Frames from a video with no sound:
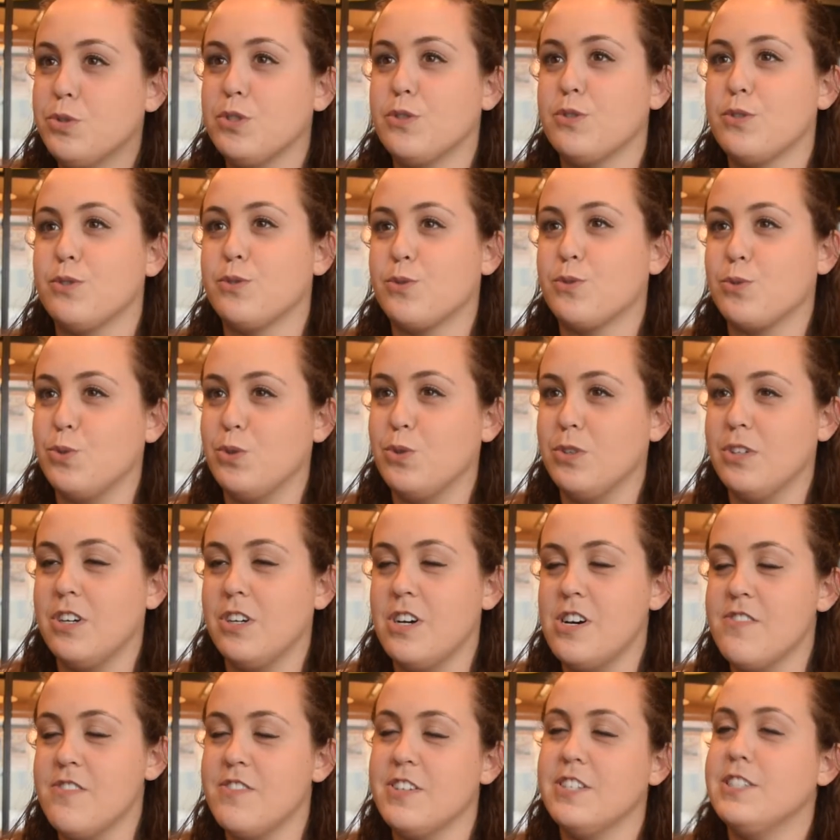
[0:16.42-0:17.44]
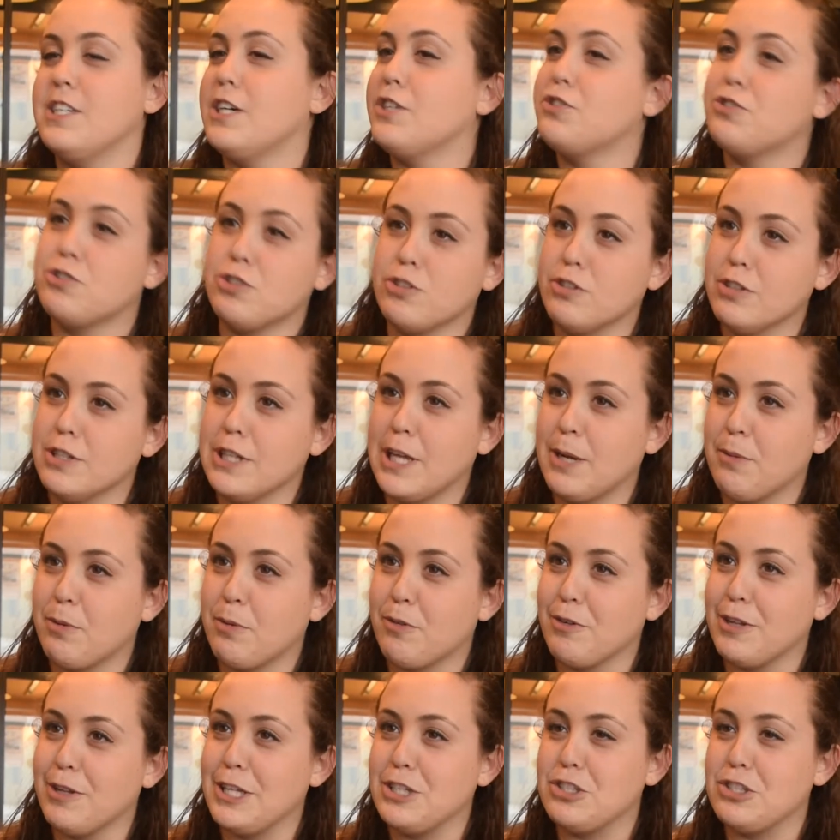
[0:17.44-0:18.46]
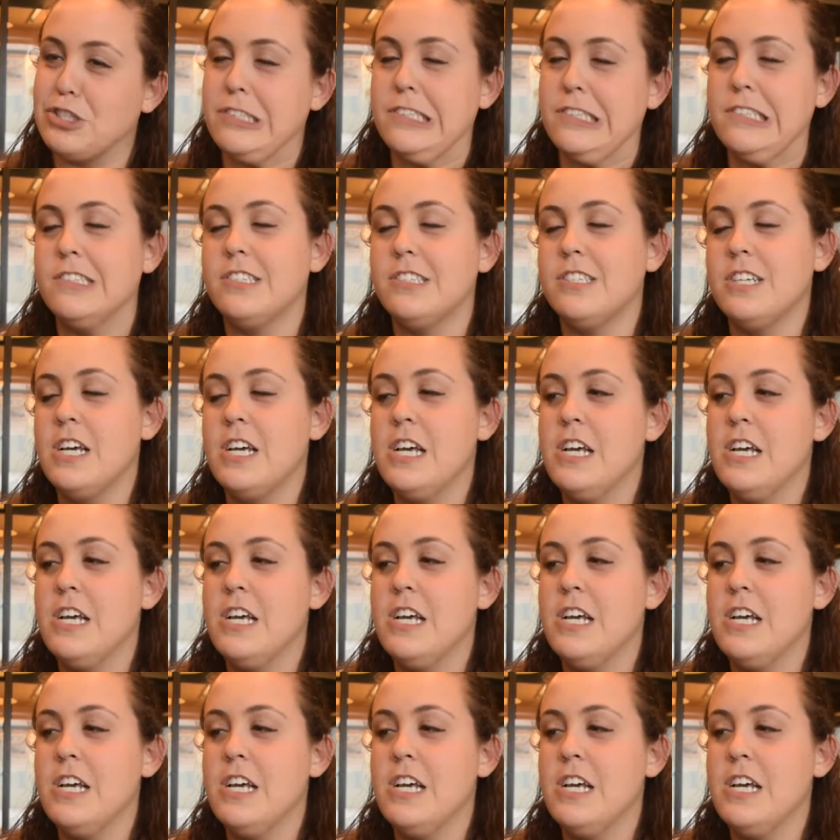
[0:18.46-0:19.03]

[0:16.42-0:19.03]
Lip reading: which is a school of industrial and labor relations.